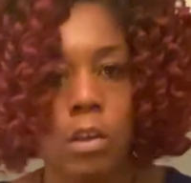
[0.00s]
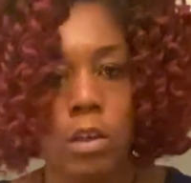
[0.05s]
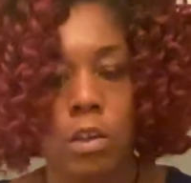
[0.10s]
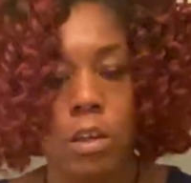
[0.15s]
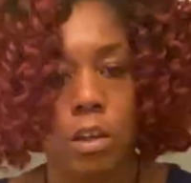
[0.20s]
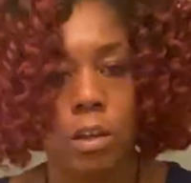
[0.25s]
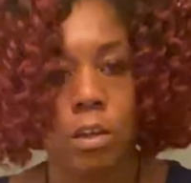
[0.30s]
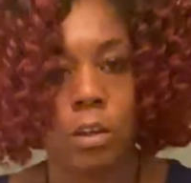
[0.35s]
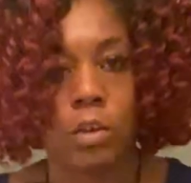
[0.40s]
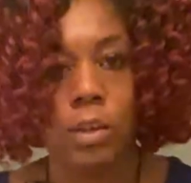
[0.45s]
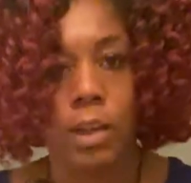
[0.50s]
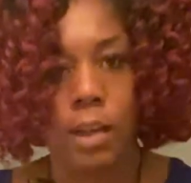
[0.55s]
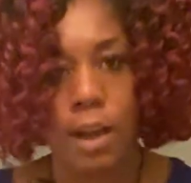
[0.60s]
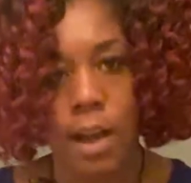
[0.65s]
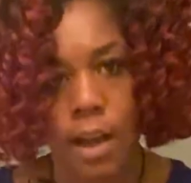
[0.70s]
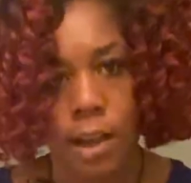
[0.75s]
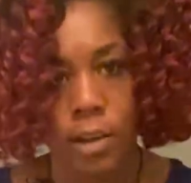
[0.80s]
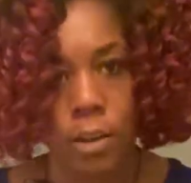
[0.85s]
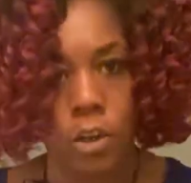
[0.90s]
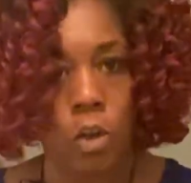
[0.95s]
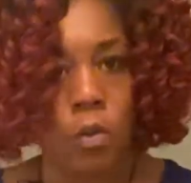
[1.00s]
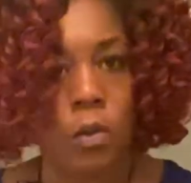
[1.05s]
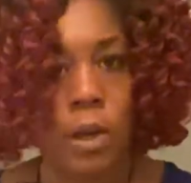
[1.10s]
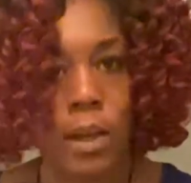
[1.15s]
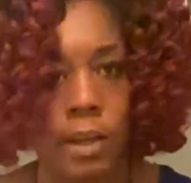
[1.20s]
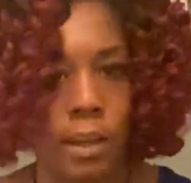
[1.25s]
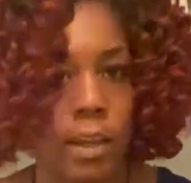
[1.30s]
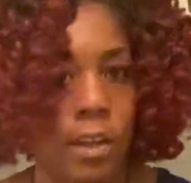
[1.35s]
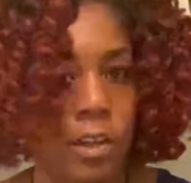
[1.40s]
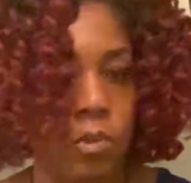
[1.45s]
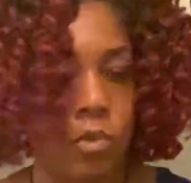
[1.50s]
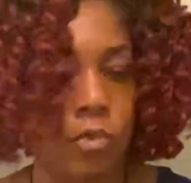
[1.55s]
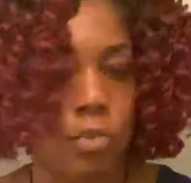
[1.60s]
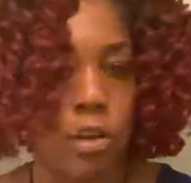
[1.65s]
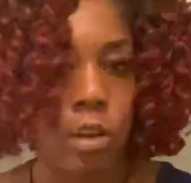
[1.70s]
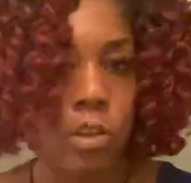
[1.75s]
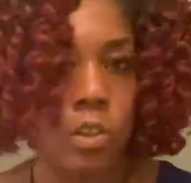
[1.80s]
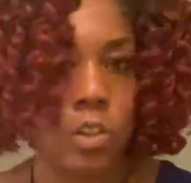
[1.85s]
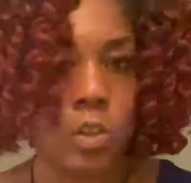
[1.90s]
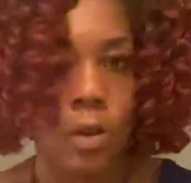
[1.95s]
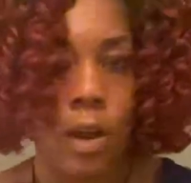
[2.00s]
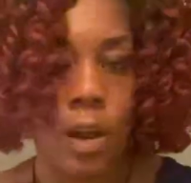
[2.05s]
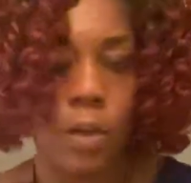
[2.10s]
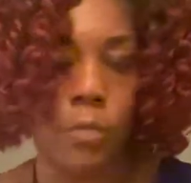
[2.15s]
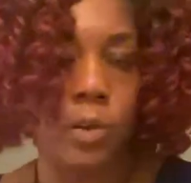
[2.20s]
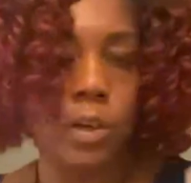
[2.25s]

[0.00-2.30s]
You know, like I know I can't draw, so I would